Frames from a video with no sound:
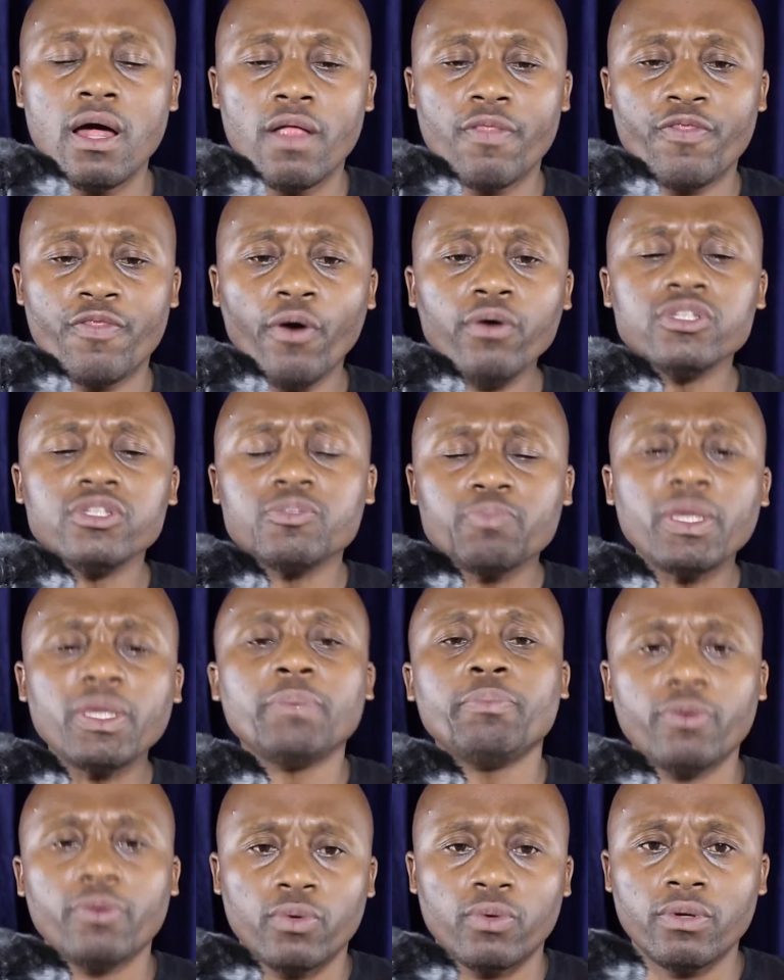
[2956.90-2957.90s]
those
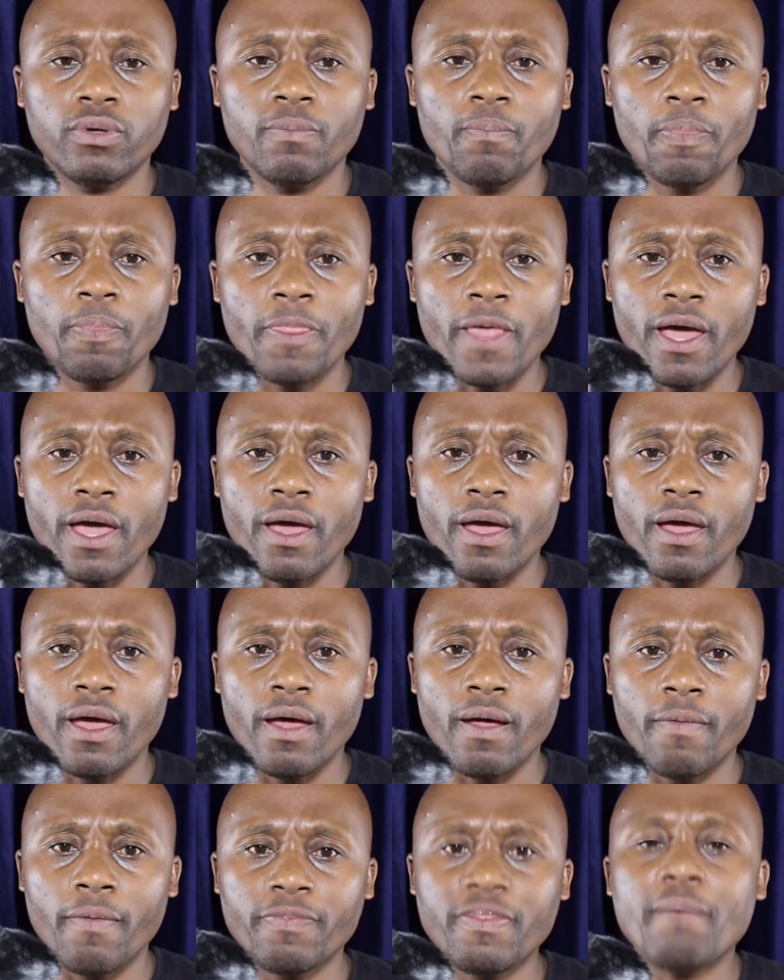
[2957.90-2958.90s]
people,
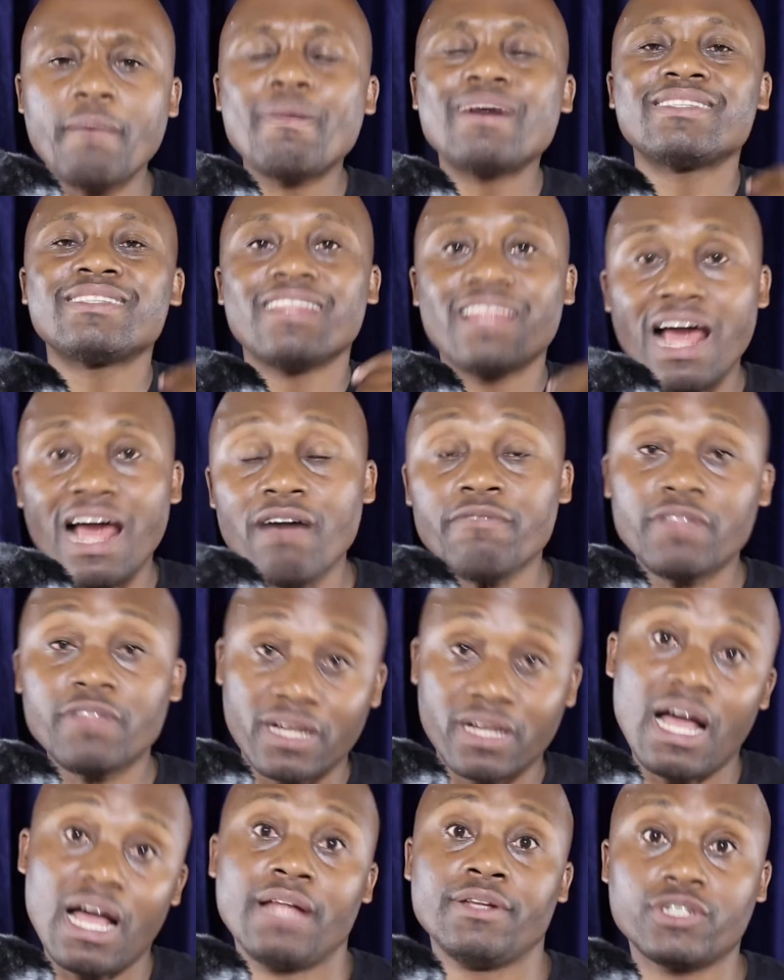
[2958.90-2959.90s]
they must love the
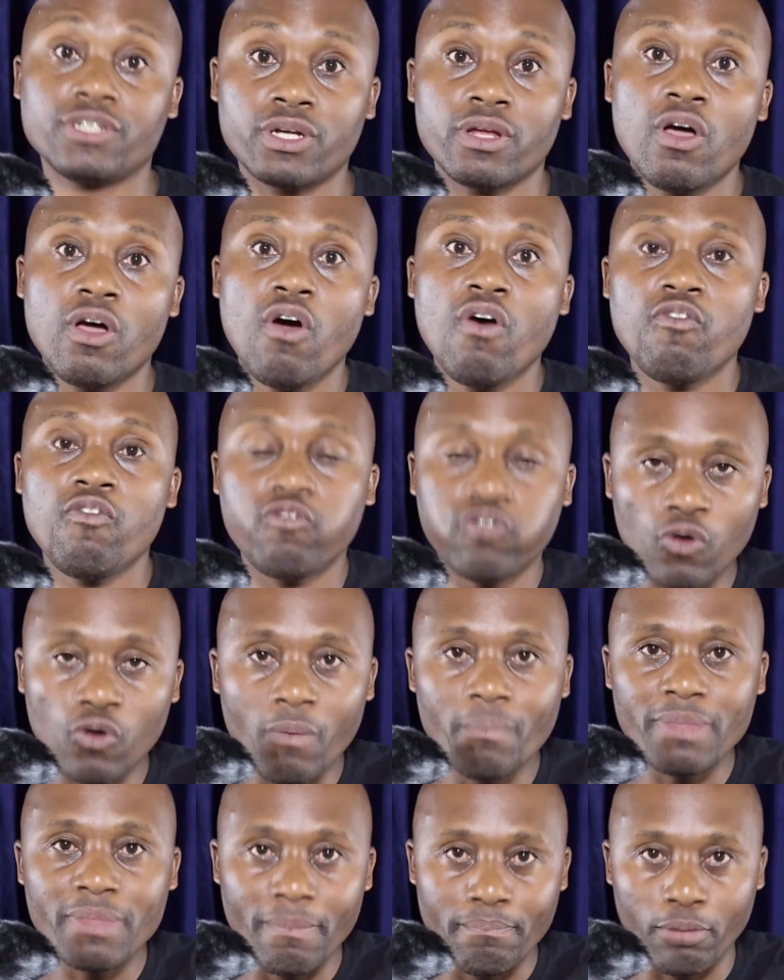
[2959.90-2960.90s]
country from
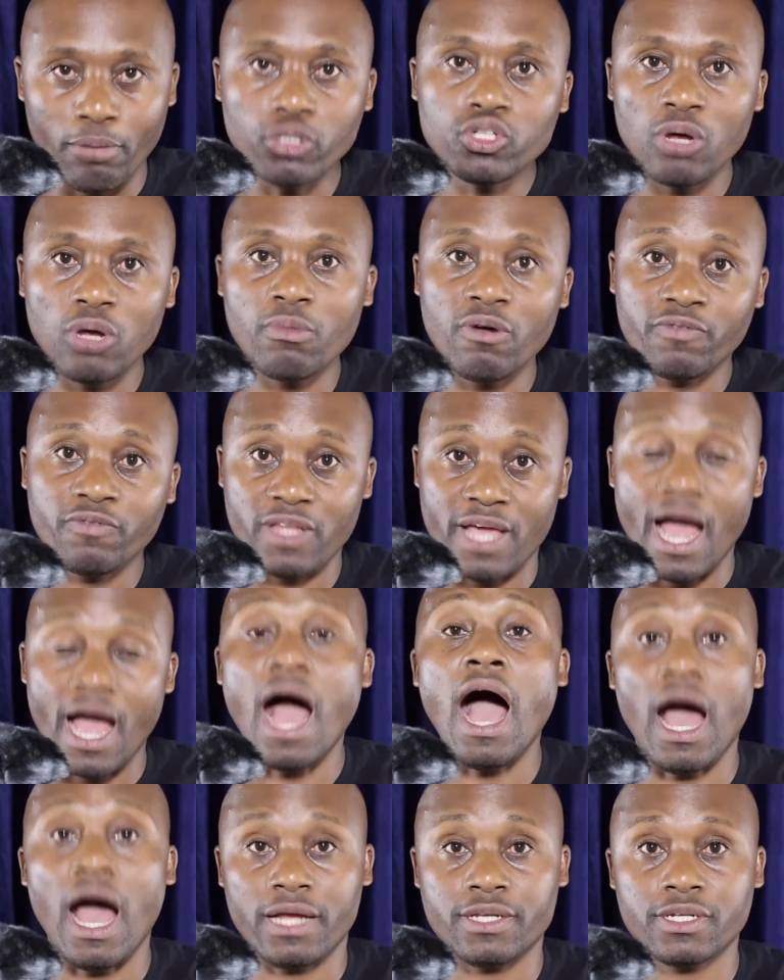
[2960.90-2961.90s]
the bottom of their
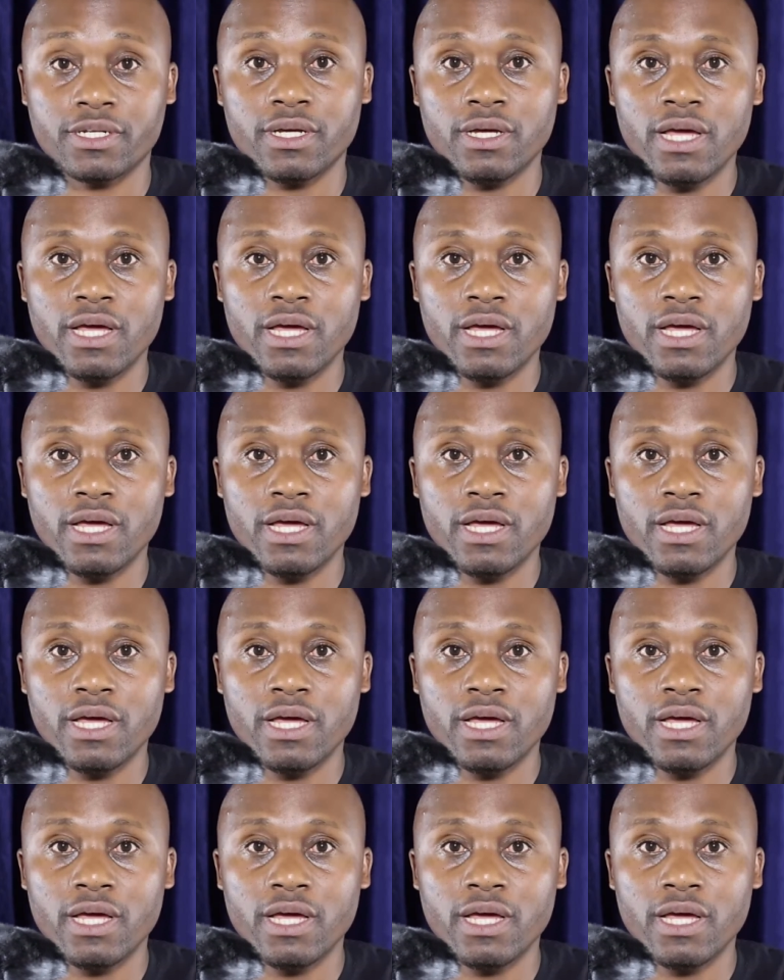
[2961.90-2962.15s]
heart.